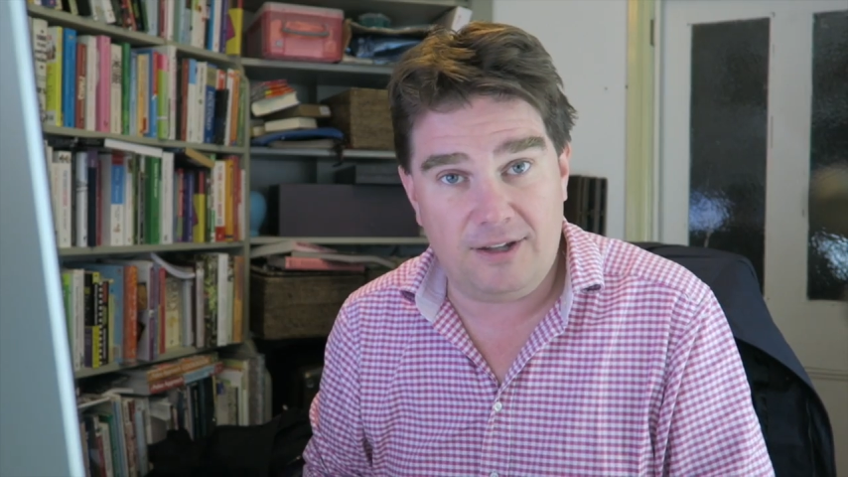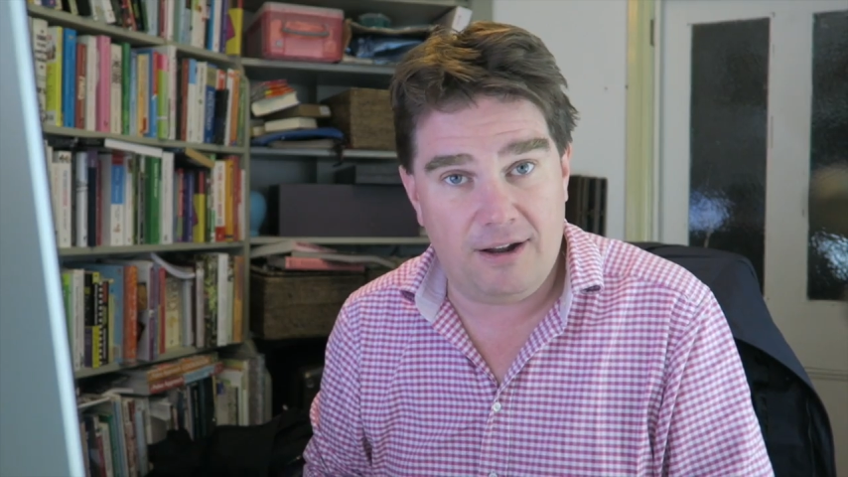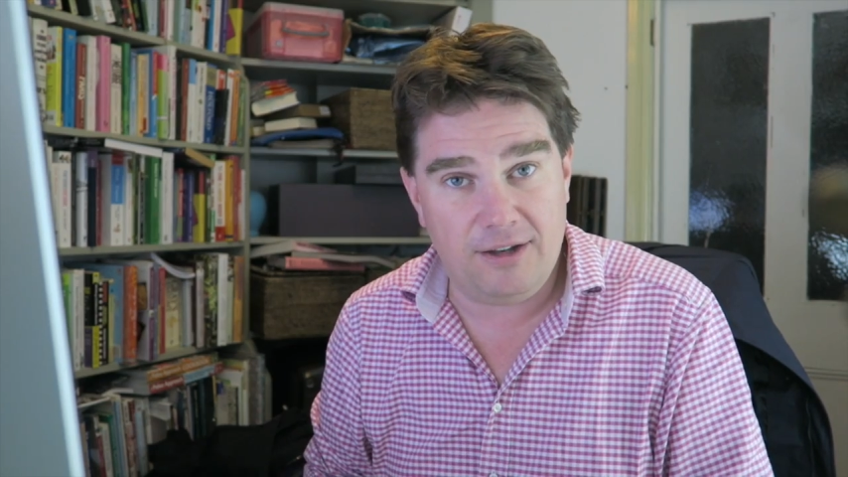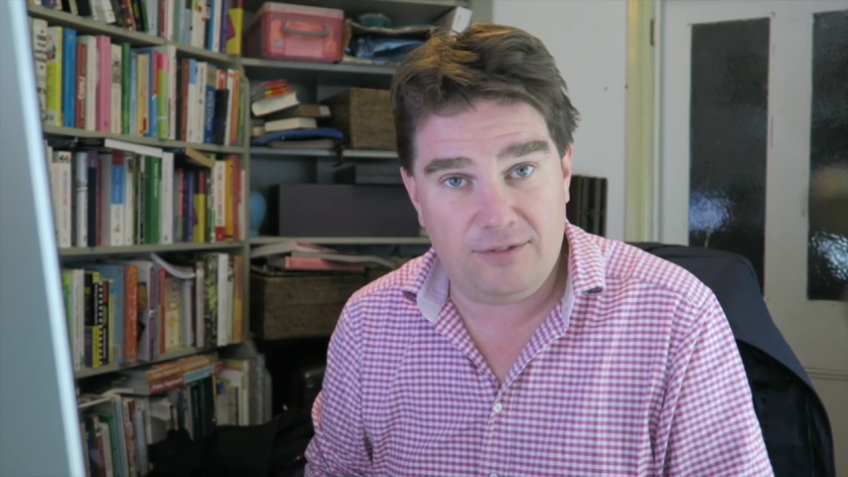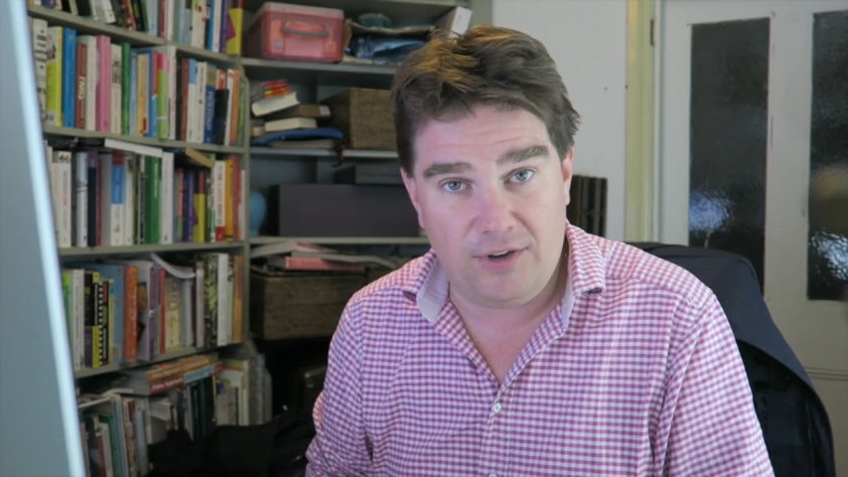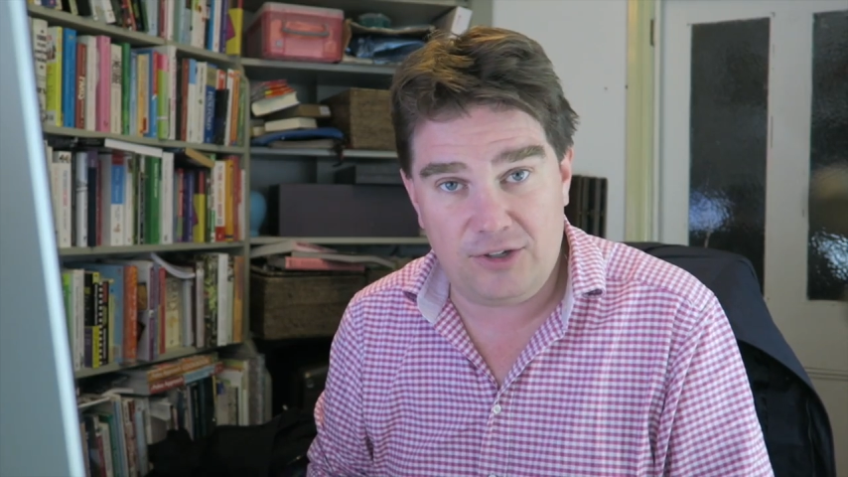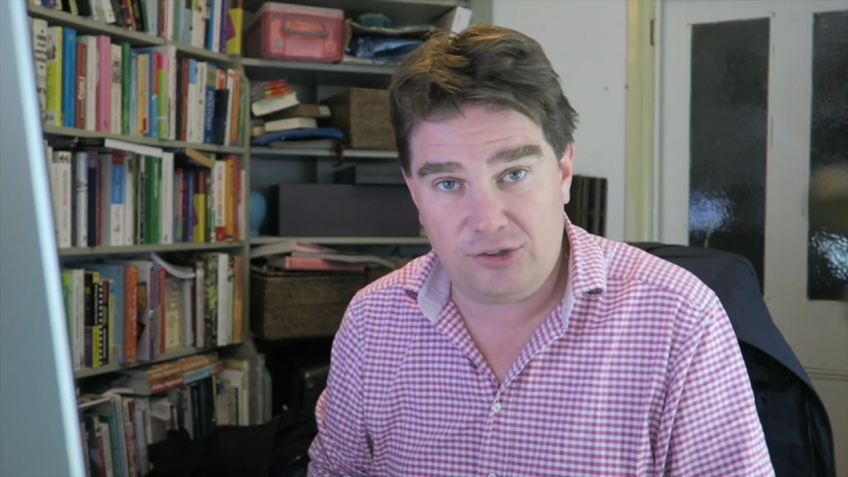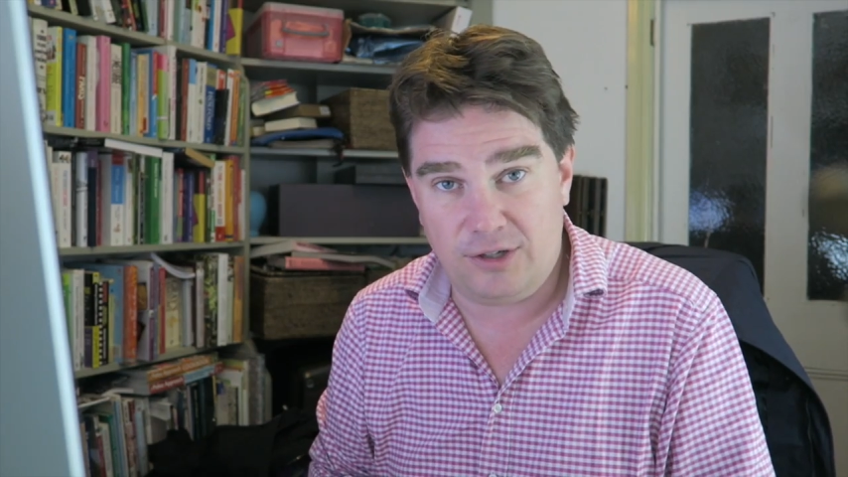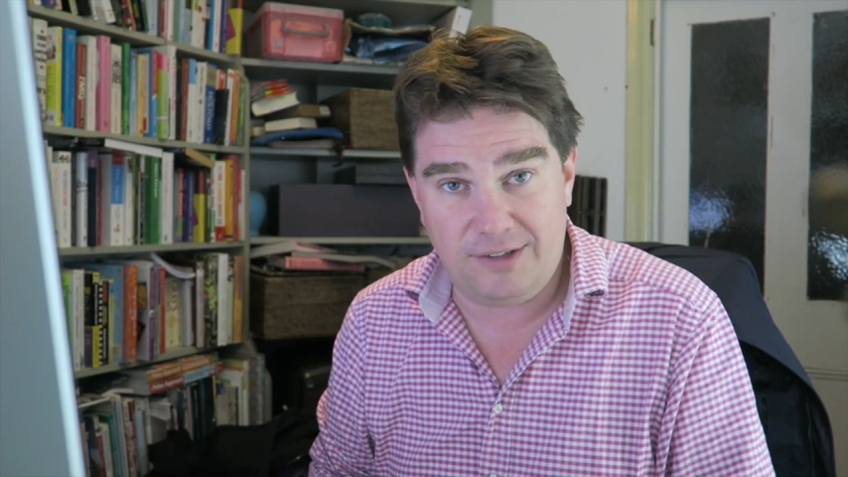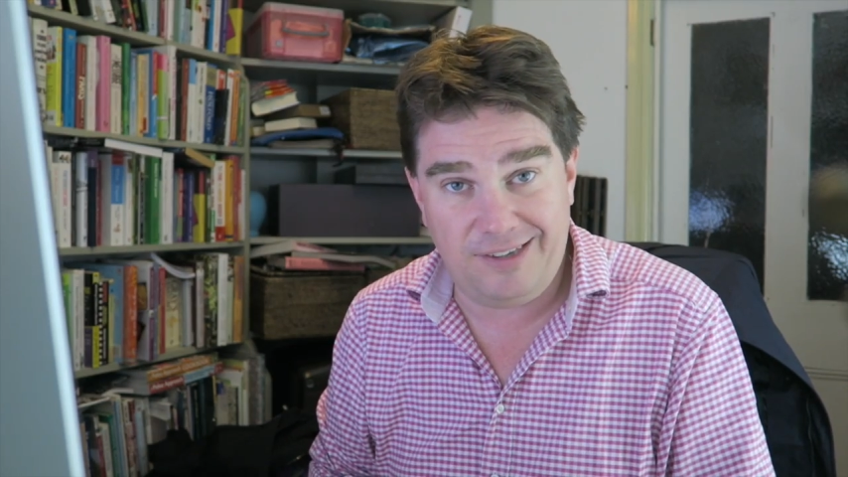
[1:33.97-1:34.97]
science
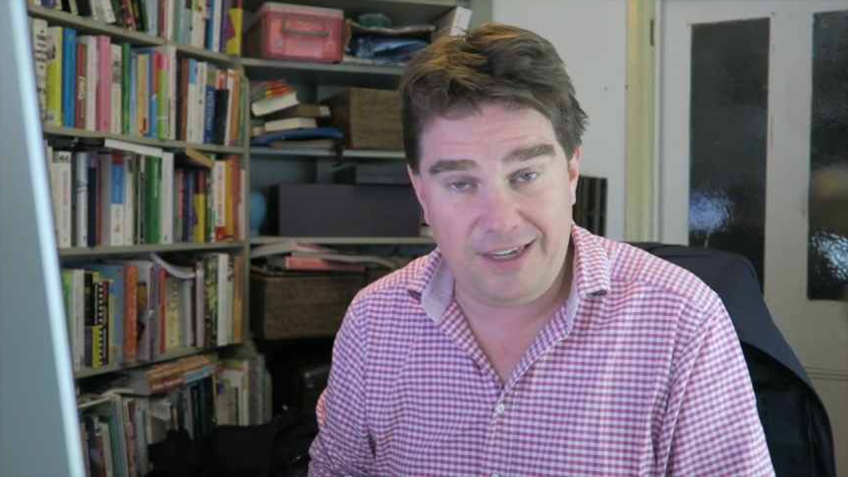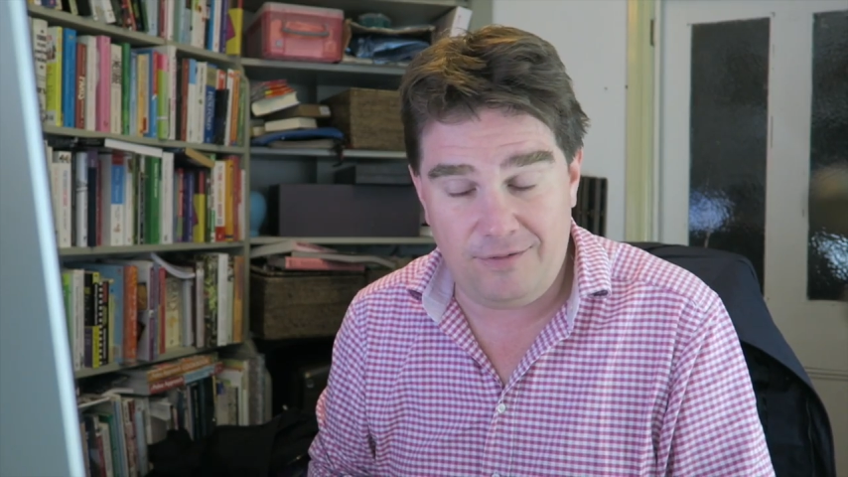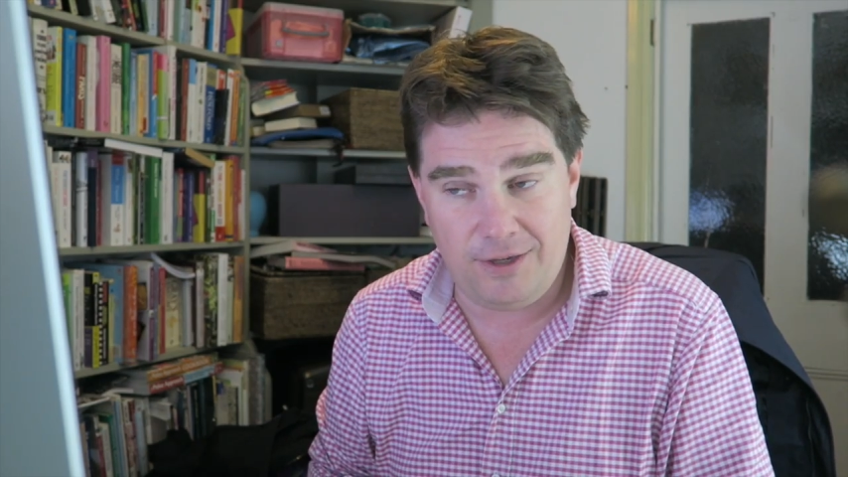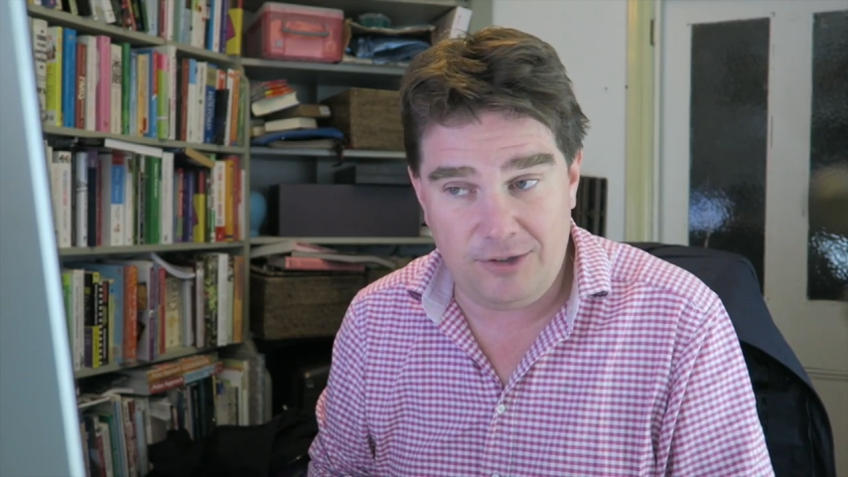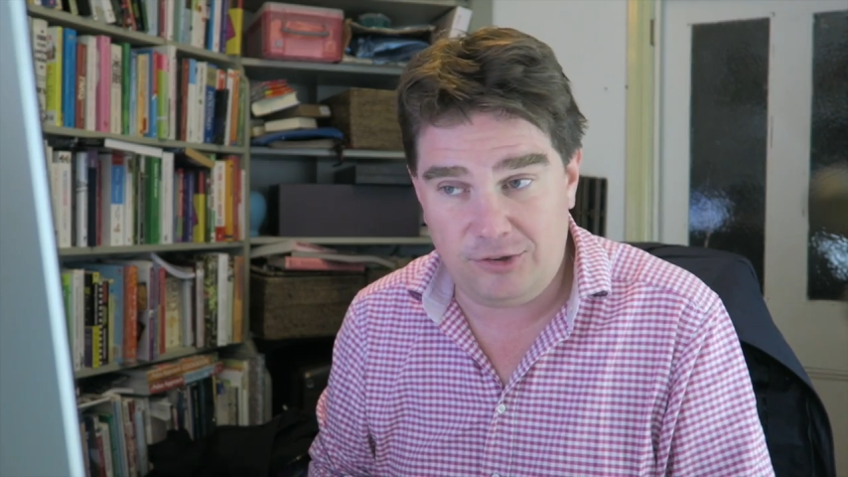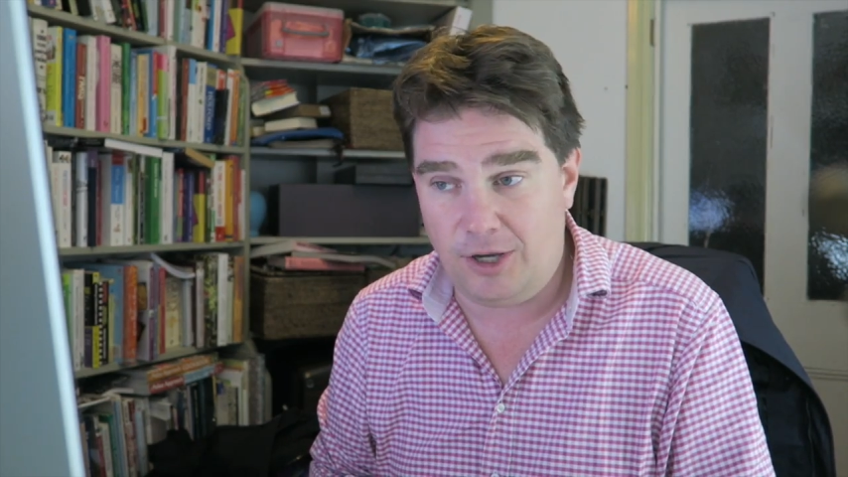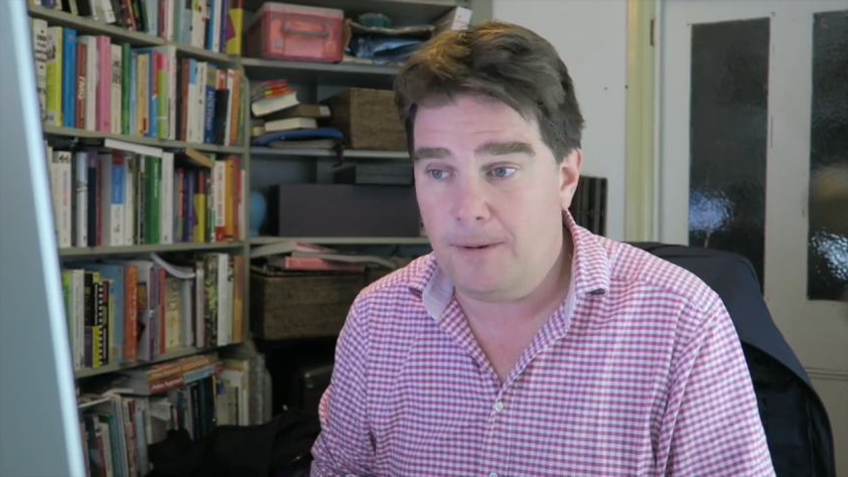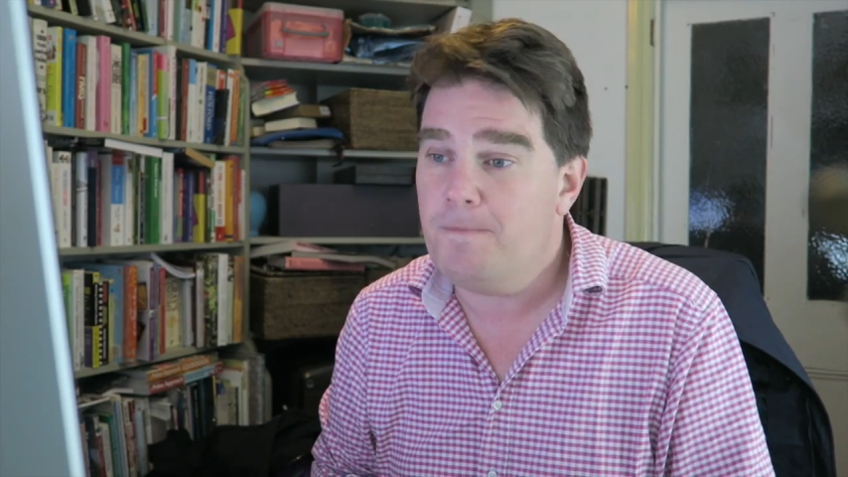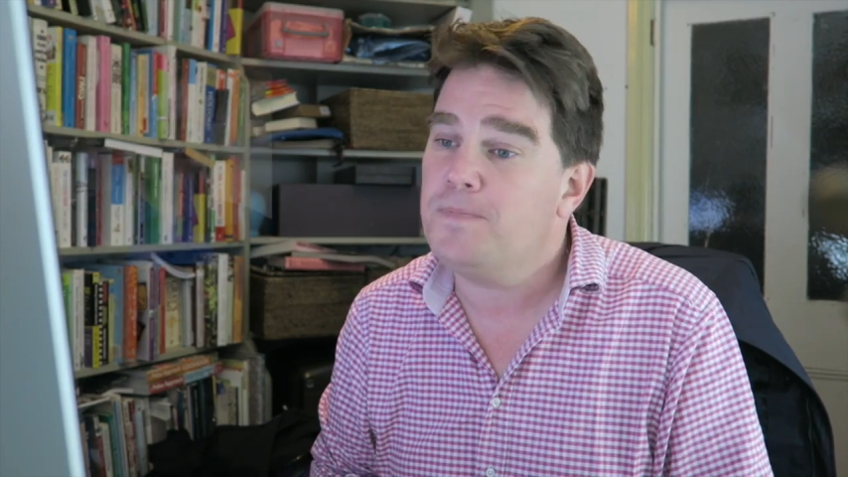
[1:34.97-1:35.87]
fiction TV show.